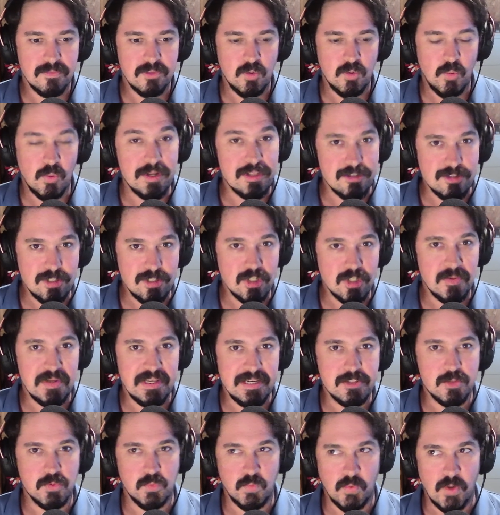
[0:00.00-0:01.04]
what he's doing
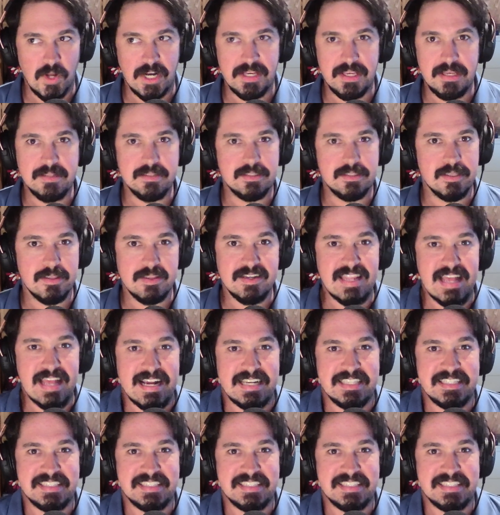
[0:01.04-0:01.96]
is walking to the next